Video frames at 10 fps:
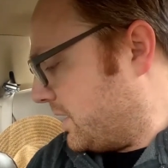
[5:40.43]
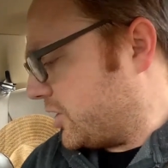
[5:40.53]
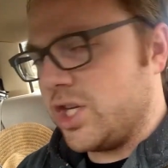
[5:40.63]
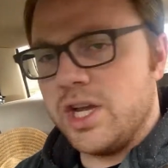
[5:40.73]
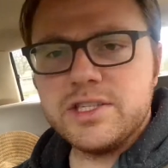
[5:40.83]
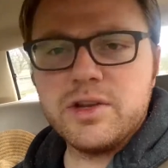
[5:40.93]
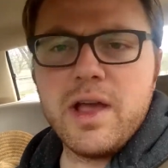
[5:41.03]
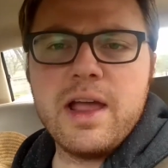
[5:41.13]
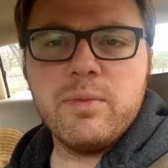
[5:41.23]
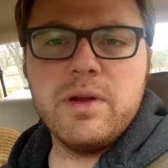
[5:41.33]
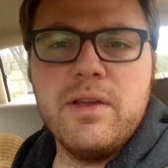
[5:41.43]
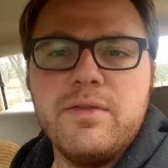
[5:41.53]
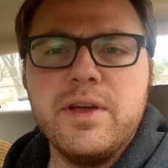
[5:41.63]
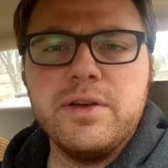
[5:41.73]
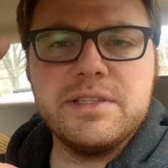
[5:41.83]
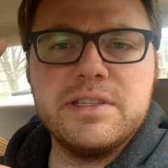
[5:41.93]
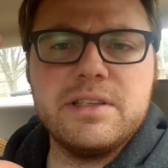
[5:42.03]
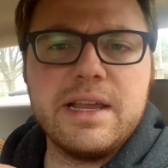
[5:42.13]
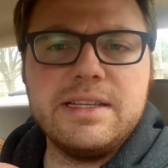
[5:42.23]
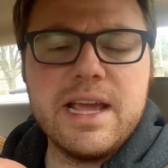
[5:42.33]
She also had one of those
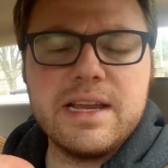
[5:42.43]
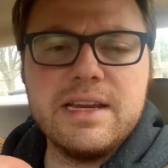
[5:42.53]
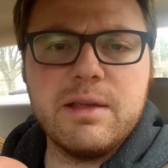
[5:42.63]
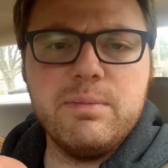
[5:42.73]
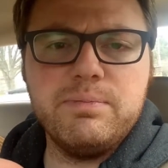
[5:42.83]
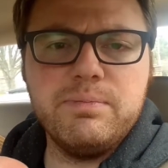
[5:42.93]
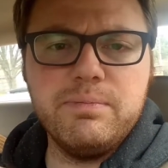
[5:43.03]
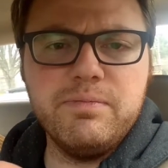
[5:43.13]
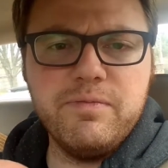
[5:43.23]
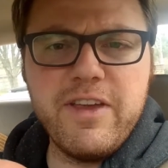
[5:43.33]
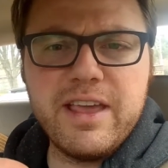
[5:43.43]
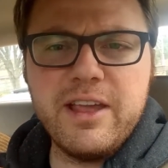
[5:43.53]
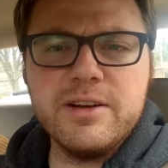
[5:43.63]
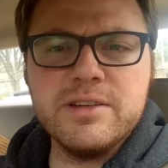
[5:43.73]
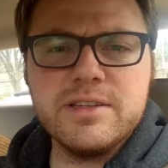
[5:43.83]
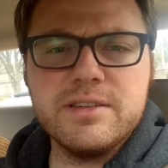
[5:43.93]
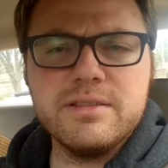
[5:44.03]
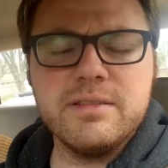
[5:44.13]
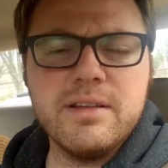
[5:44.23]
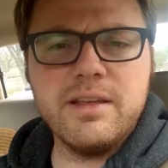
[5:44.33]
like Technic figures,